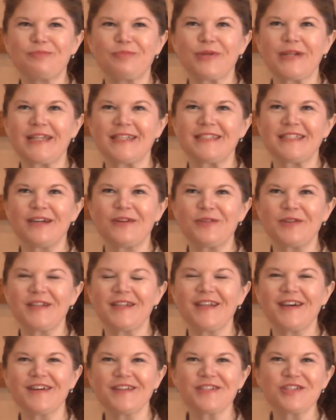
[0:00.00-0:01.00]
bring it down a
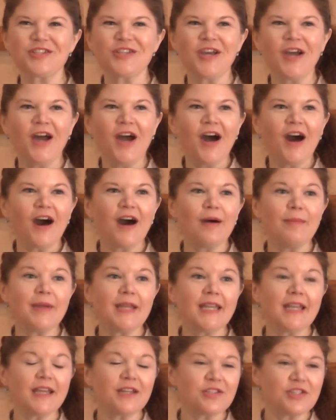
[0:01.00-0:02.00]
notch. Um,
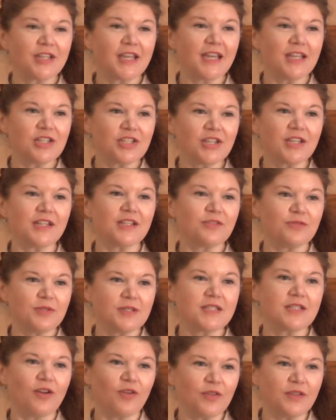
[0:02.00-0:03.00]
in education, I do
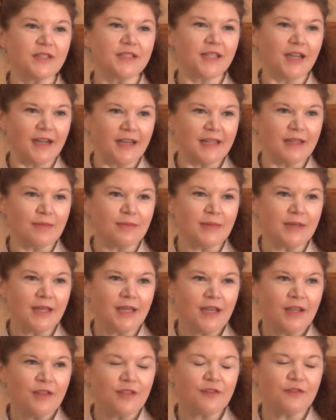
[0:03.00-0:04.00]
this all the time.
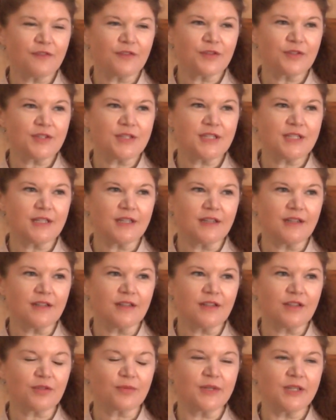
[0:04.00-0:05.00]
The first
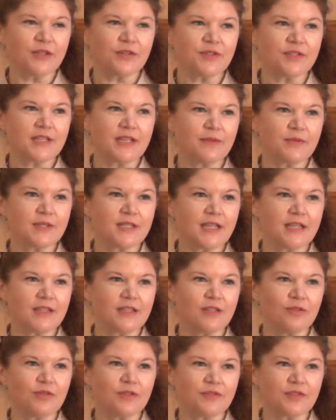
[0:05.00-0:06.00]
uh, three years I was at
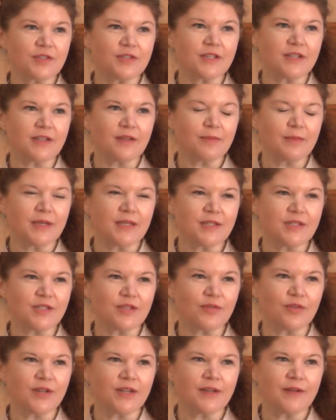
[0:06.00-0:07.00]
the University of
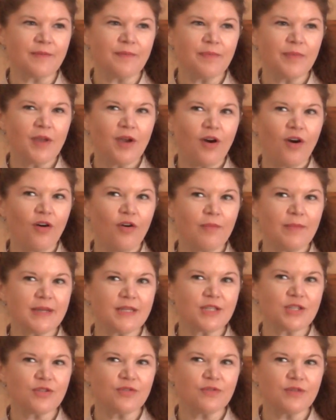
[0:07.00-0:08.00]
Minnesota, all
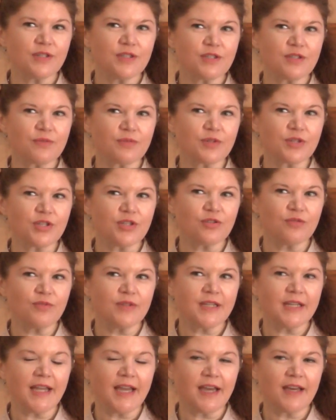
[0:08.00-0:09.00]
my students were
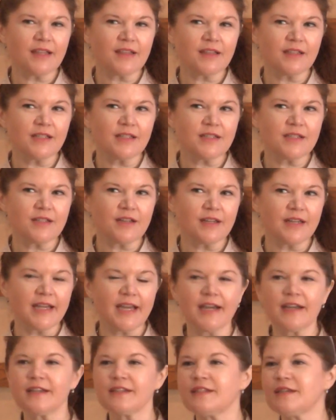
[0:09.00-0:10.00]
student athletes on
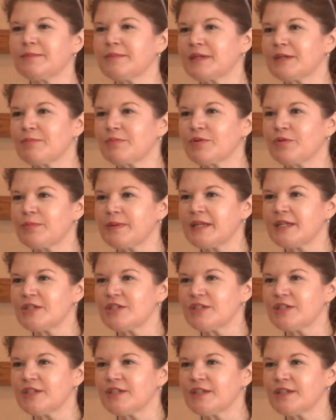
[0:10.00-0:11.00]
academic
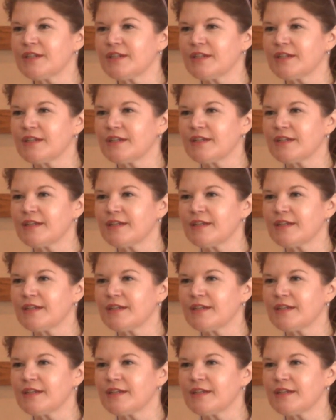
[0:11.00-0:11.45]
probation